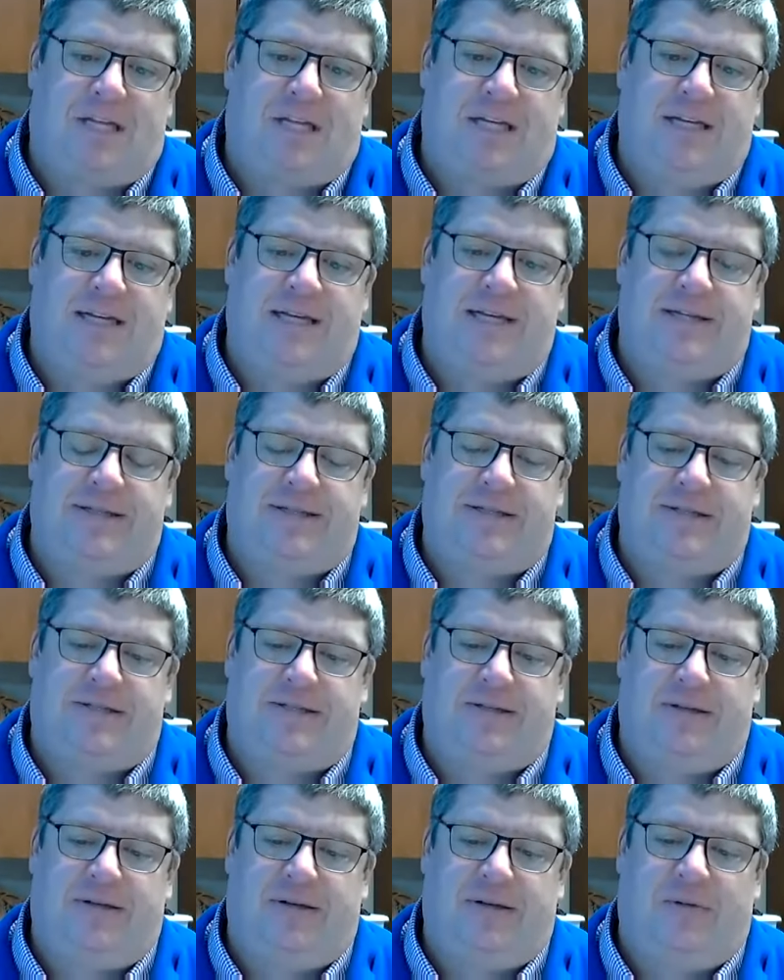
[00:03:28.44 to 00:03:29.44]
is
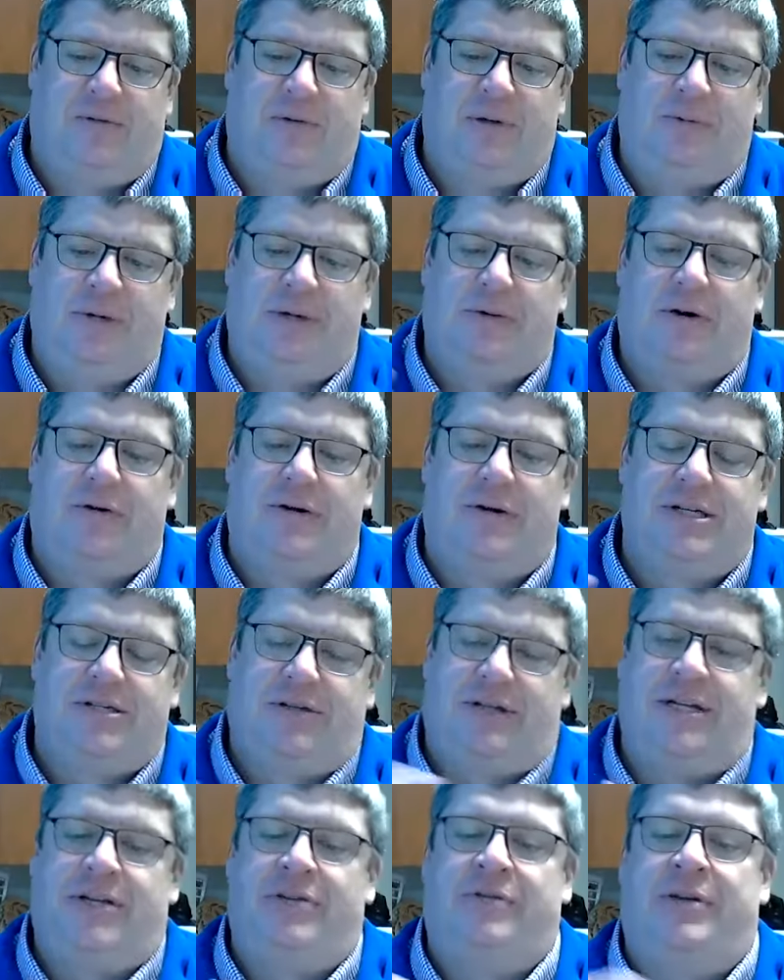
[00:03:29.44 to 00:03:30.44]
when we were
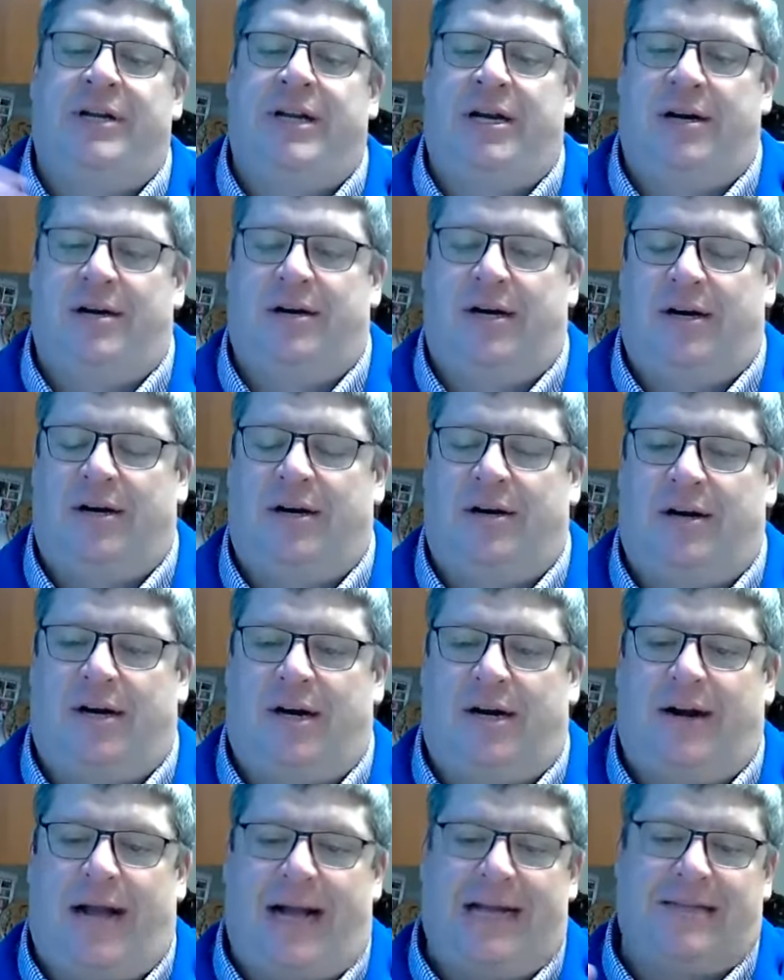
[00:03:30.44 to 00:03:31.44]
originally doing
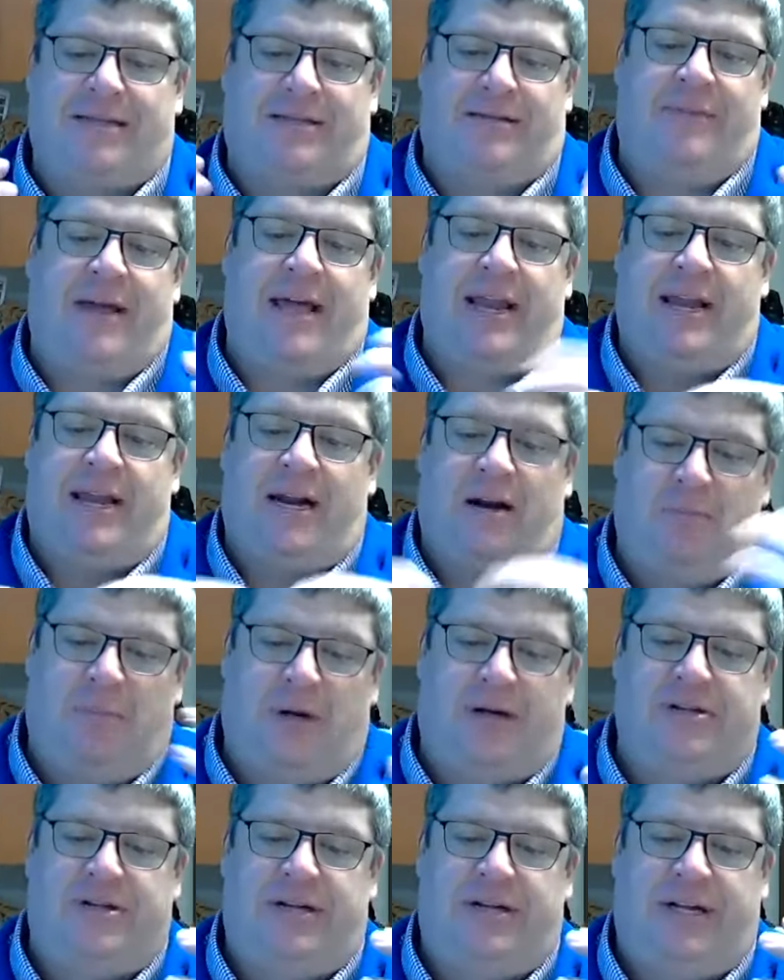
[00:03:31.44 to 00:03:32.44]
our estimating, our
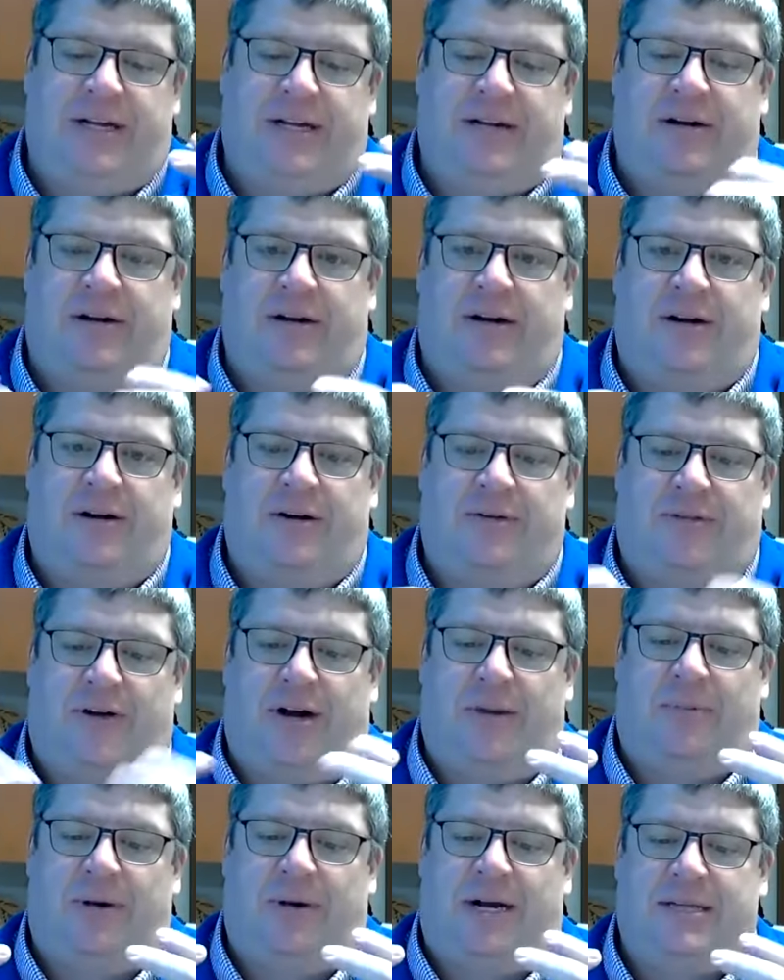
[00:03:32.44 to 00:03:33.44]
budgeting, our
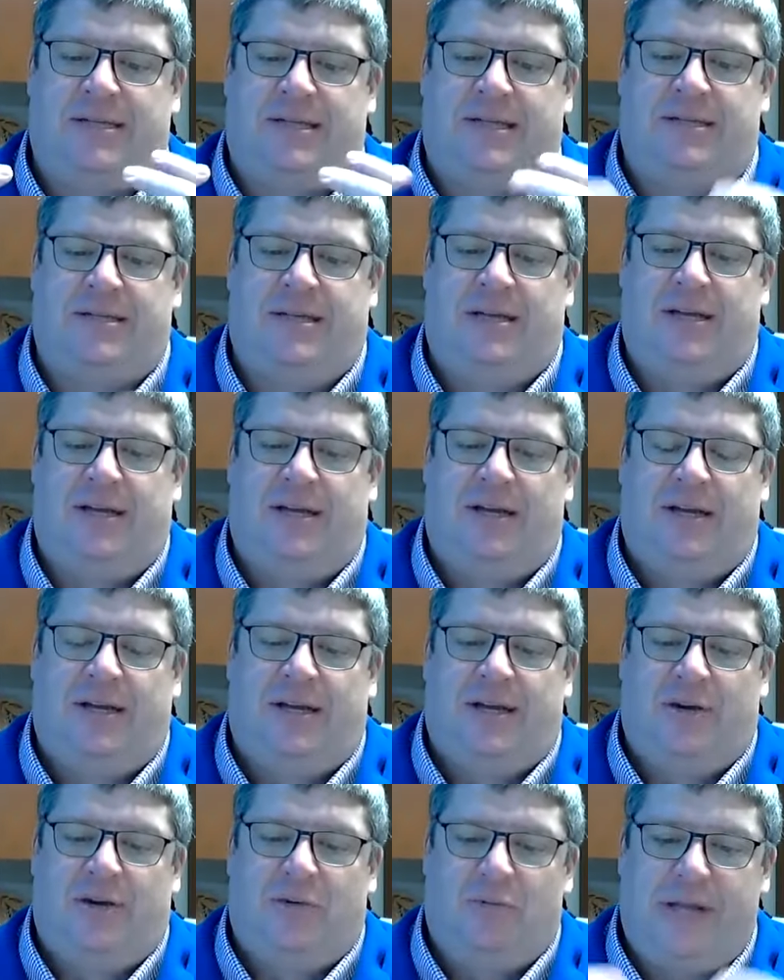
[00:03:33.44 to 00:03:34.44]
thought process,
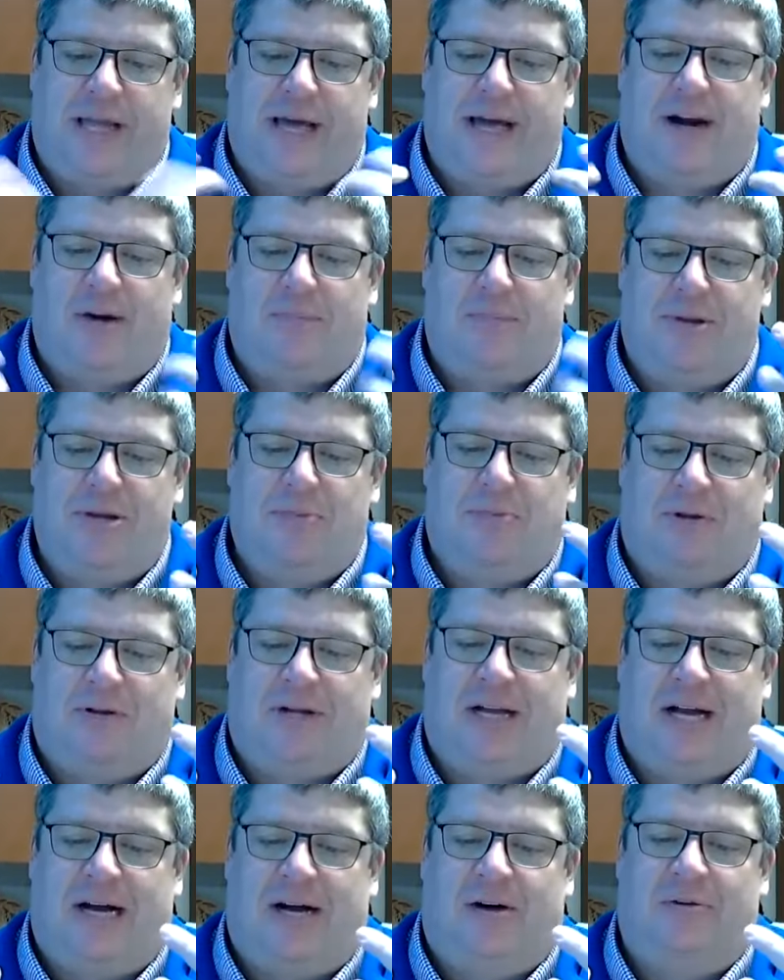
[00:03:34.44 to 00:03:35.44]
we had our pupil
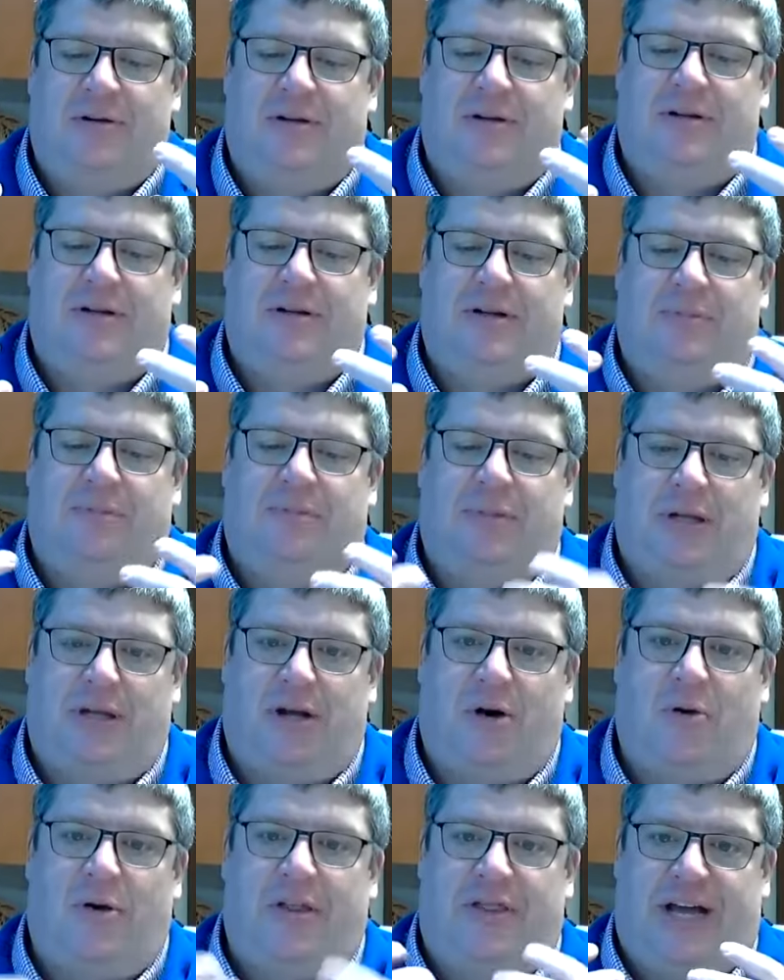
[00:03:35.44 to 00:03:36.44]
count
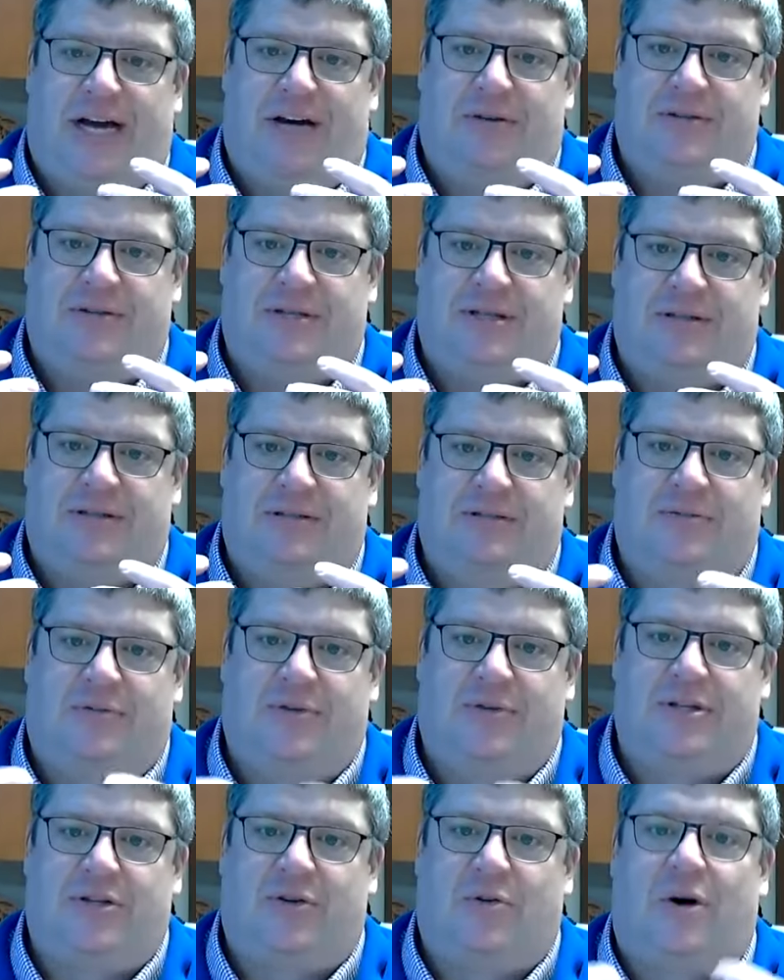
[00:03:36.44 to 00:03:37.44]
below 1,000,
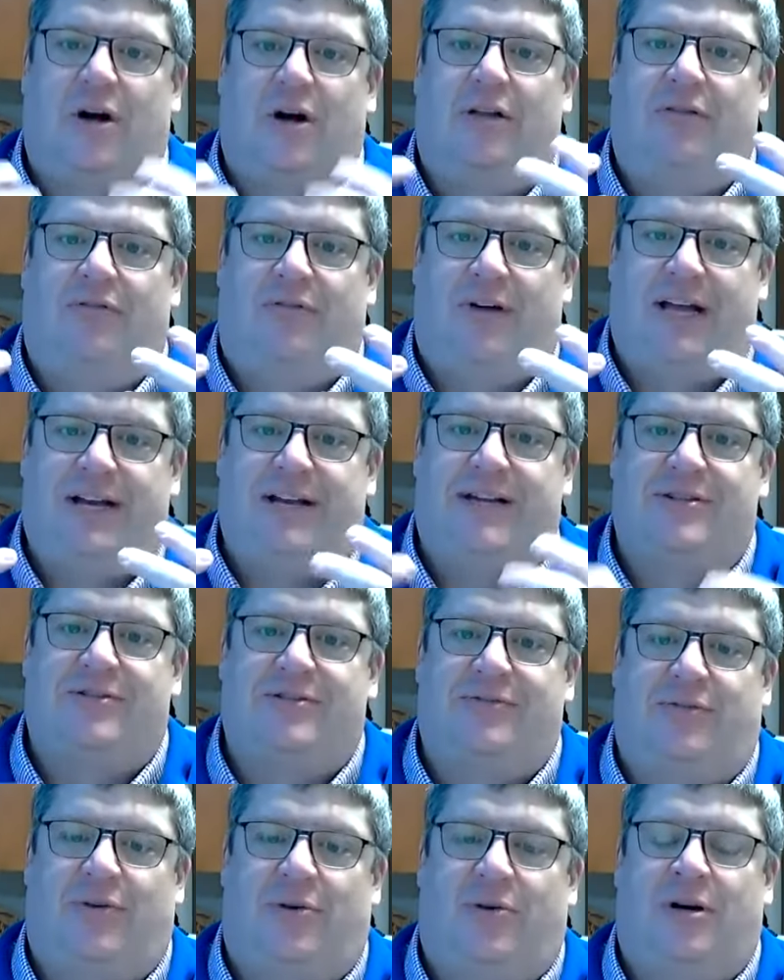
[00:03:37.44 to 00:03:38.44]
which qualified us
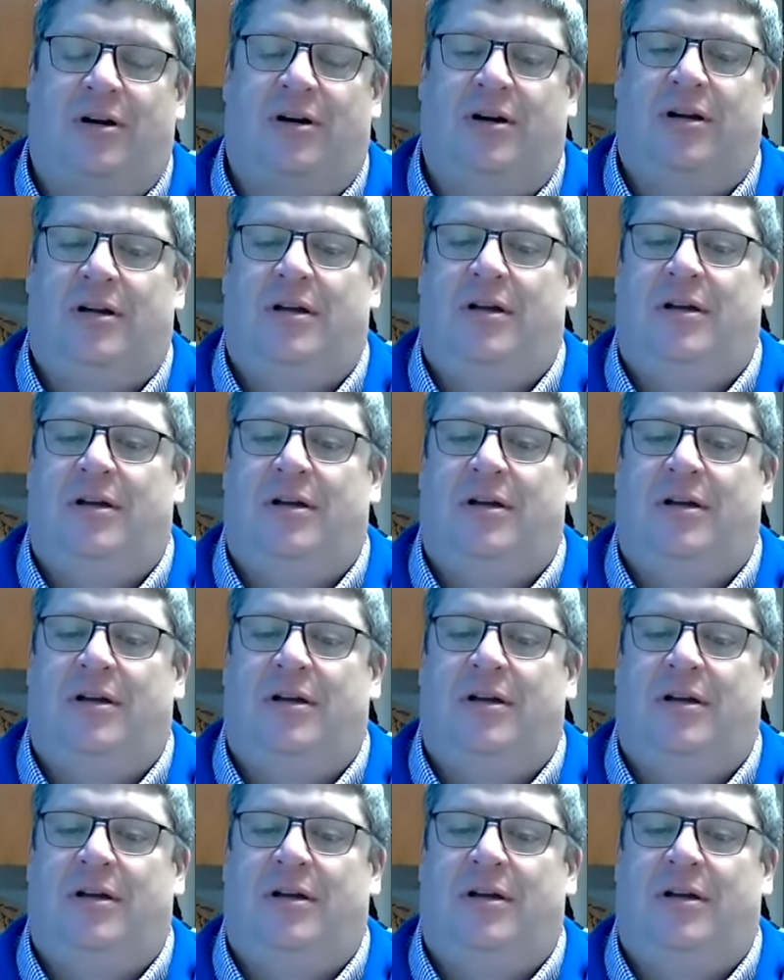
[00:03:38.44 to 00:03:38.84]
for